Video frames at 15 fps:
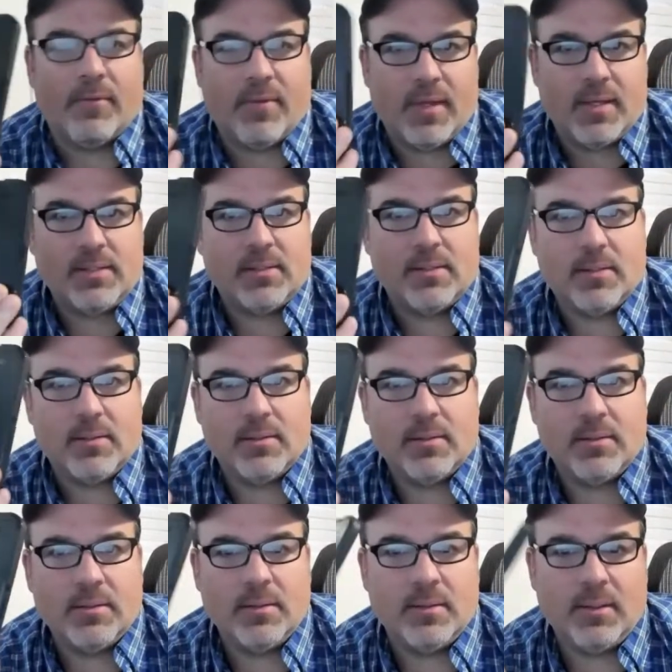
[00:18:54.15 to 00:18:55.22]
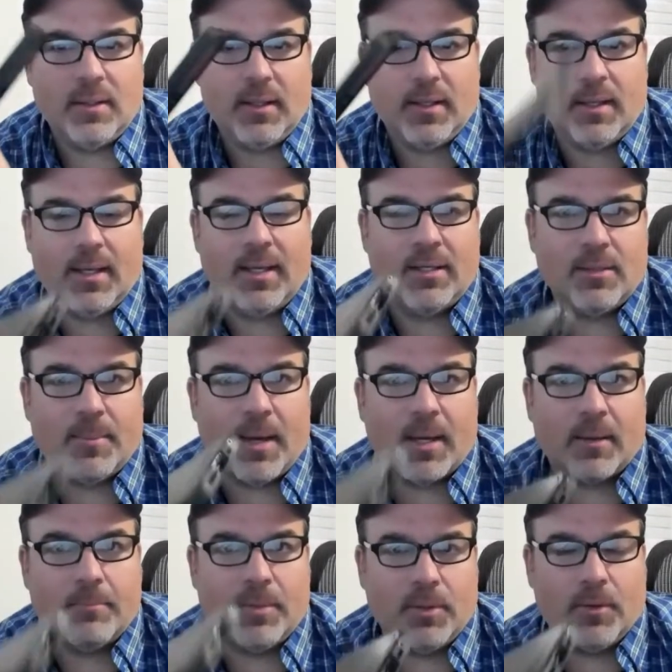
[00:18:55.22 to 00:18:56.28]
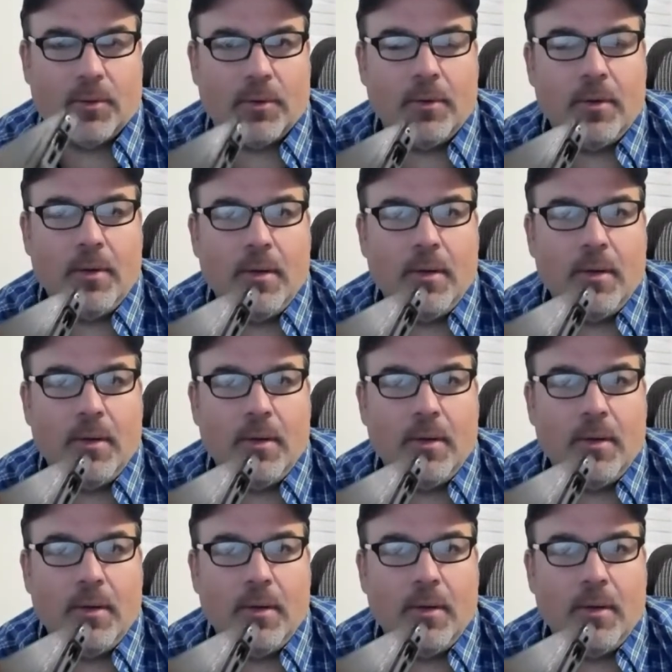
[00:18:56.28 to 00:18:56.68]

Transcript: this into my computer.